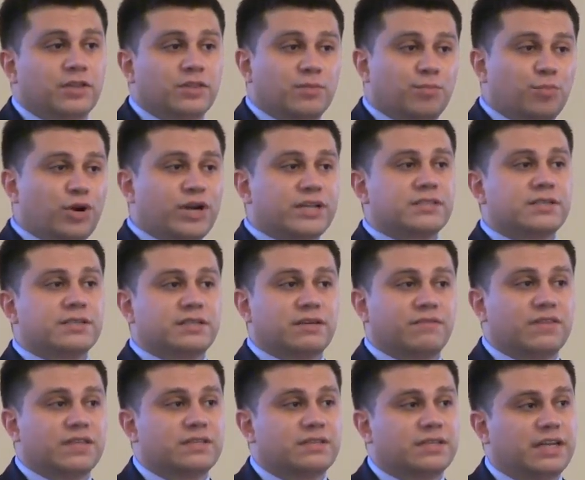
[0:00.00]
the presence
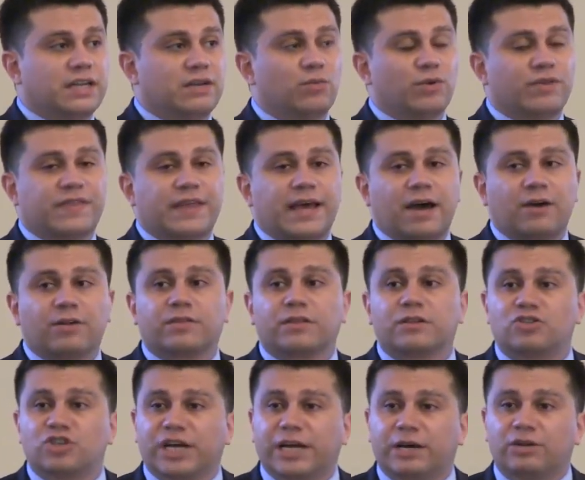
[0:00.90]
of this need without
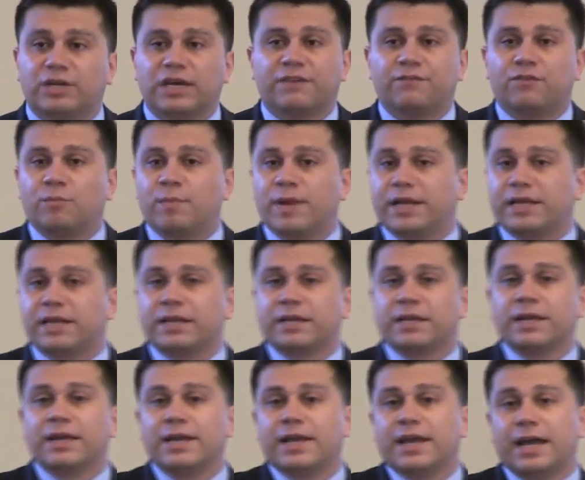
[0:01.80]
the child ever
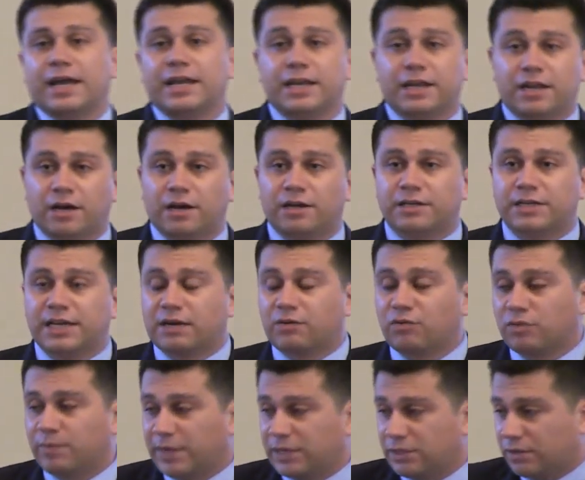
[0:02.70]
making any
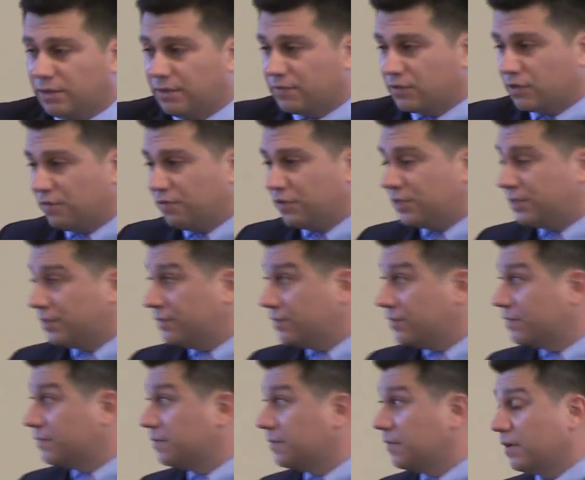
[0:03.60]
contact with mental health
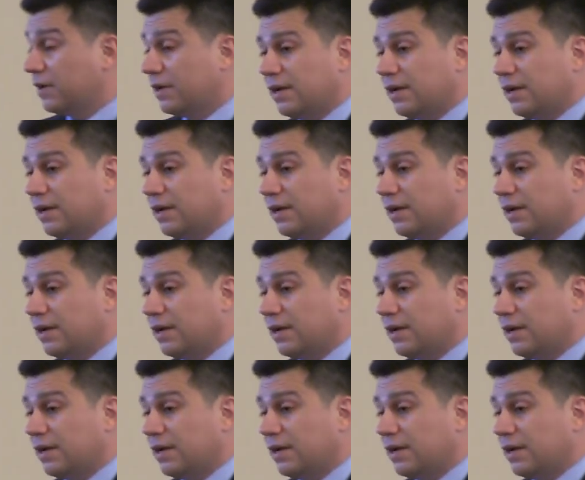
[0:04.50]
services.